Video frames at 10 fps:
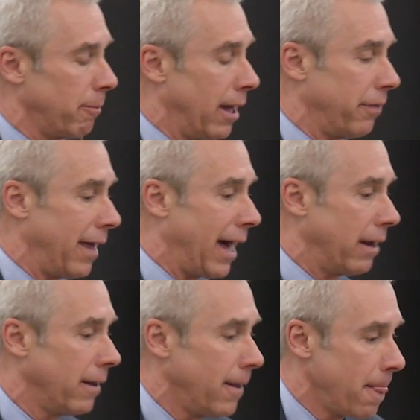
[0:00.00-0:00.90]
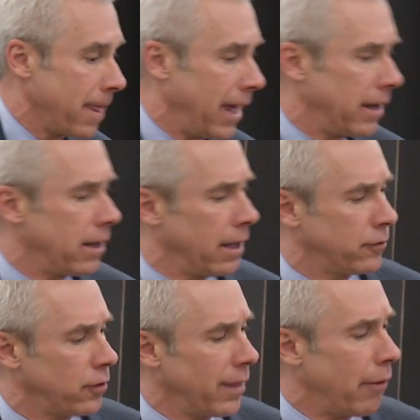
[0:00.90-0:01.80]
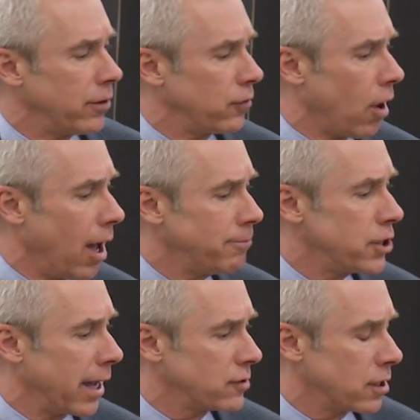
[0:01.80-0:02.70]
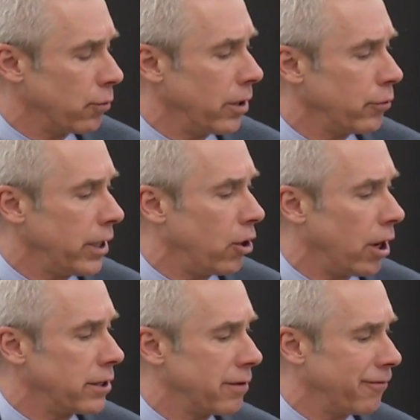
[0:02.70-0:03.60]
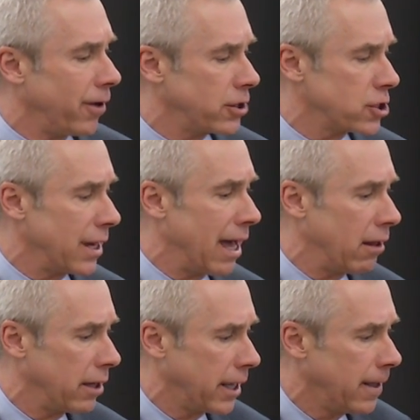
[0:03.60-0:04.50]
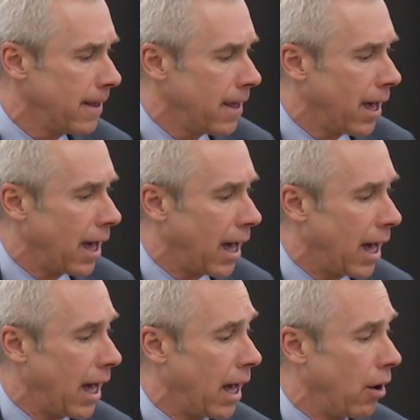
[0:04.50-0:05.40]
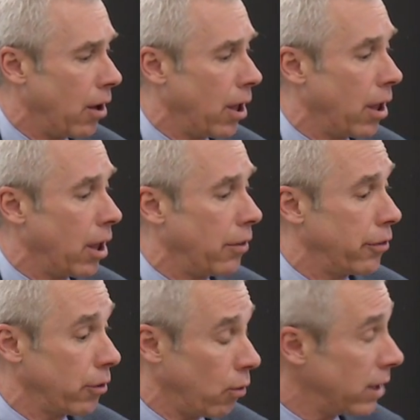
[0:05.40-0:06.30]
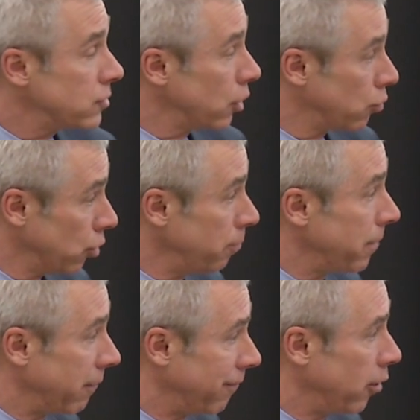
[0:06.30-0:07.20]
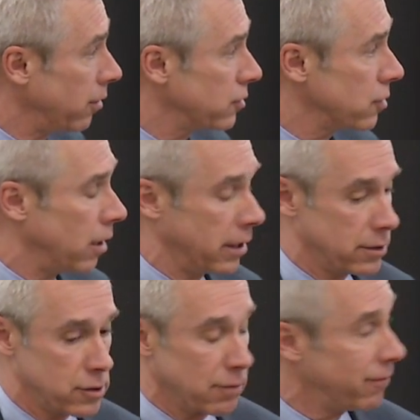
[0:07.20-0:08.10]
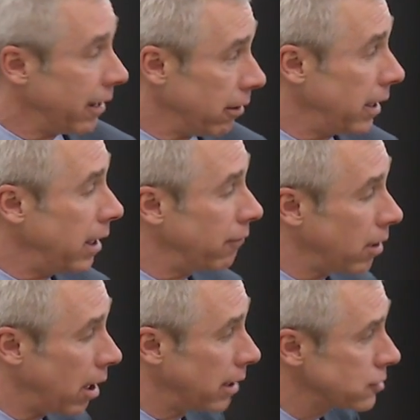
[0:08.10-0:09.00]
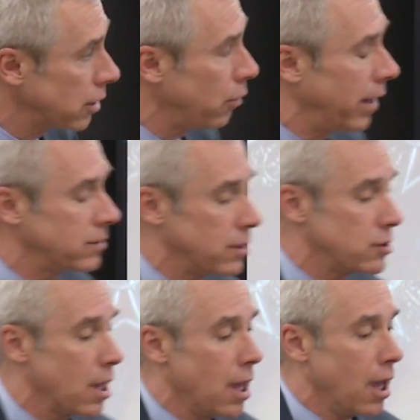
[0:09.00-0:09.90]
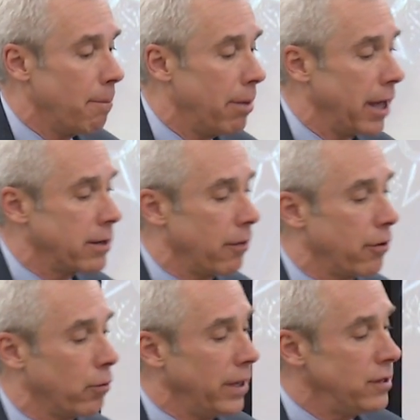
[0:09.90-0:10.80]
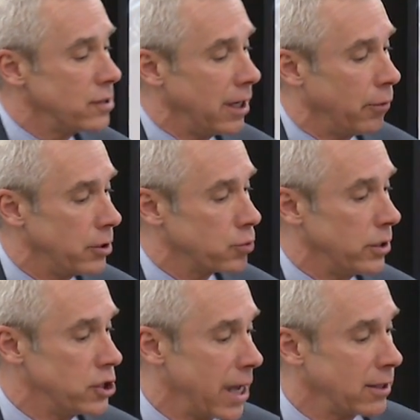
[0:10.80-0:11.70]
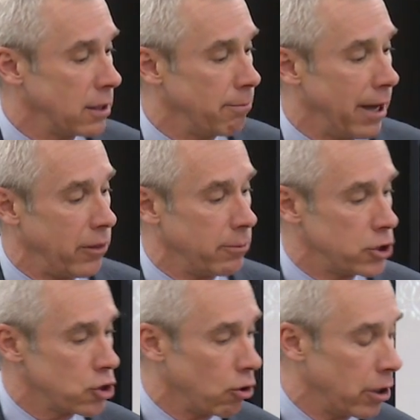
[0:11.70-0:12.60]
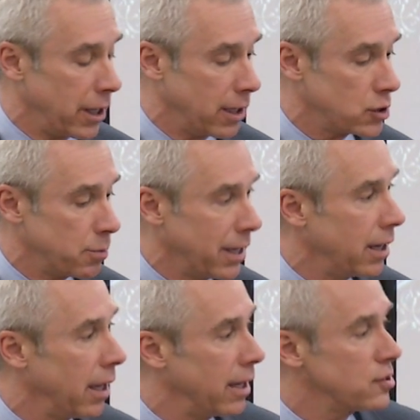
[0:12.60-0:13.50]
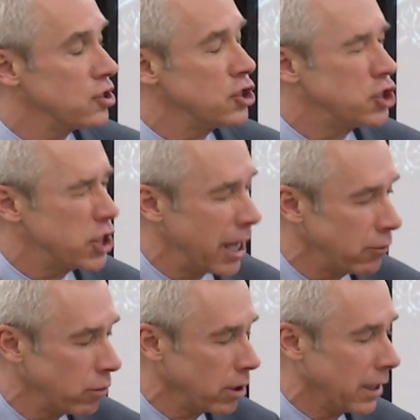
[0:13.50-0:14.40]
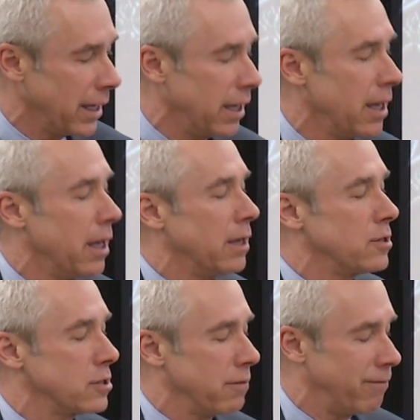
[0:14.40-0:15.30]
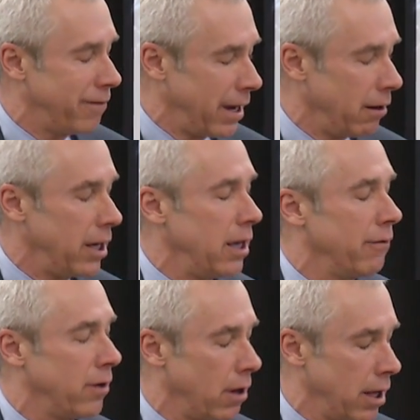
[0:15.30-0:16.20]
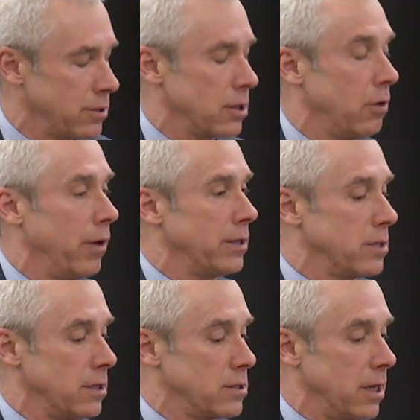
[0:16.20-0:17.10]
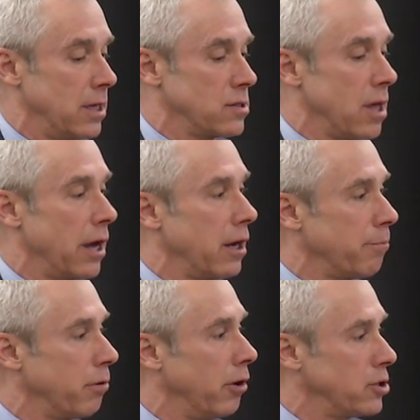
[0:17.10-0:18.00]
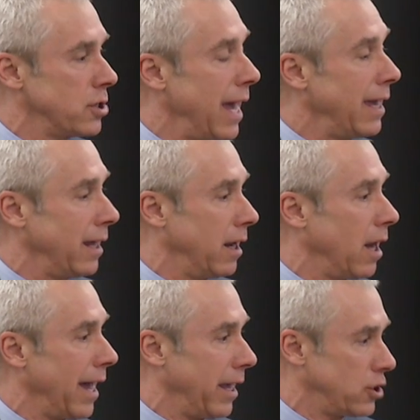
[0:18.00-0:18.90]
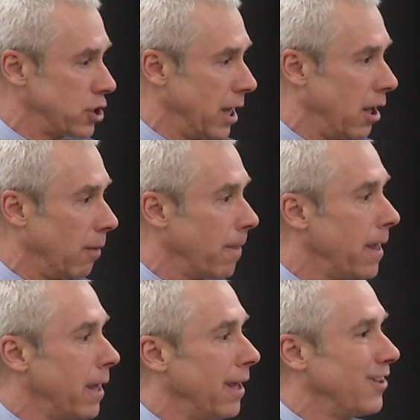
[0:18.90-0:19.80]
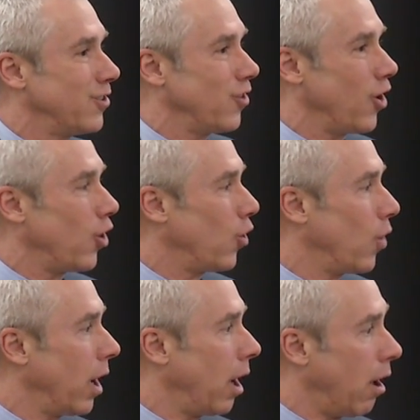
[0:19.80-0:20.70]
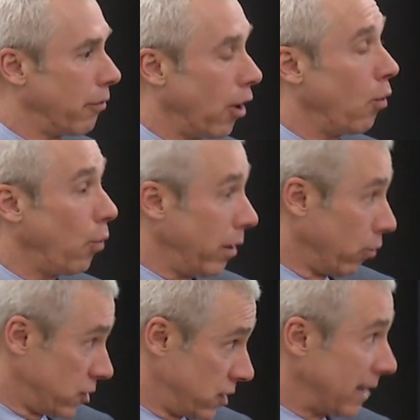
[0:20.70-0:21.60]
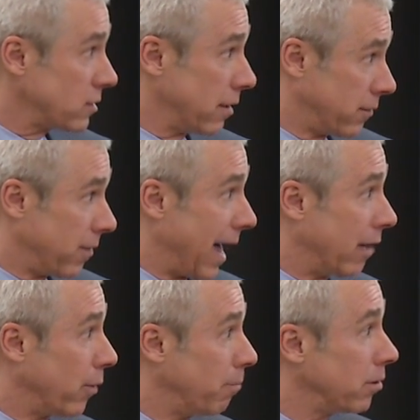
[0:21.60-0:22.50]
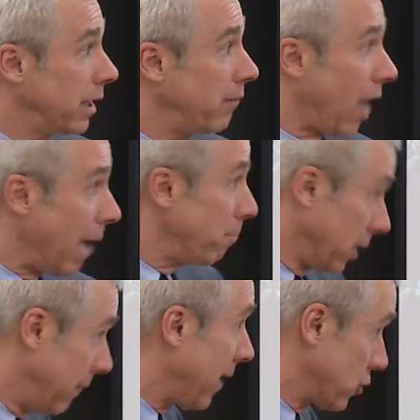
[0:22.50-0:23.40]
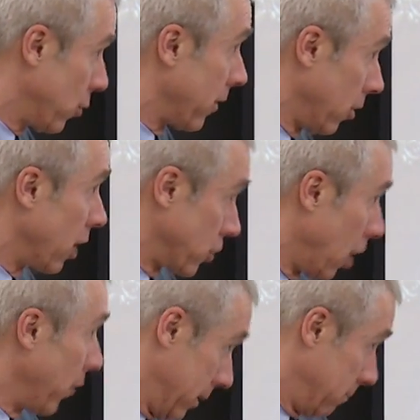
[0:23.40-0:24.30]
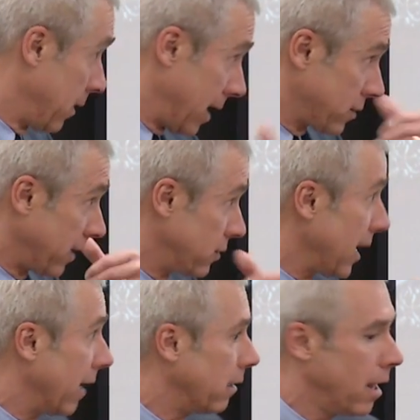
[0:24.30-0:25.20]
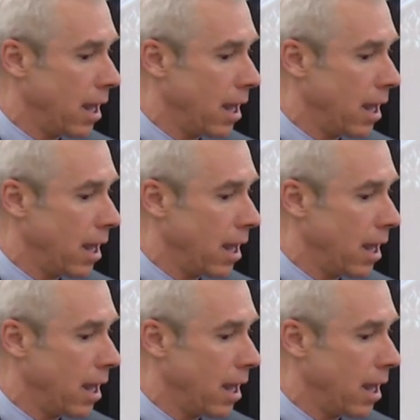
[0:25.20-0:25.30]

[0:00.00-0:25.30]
about that. And so that was objects. And with regard to functionality, there was a group that focused on severity of consequences, but the reason it was rejected by the majority is because generally severity of consequences is not an approach taken in IHL. So although we were sensitive to that, and I believe that's where the law's going, as I said.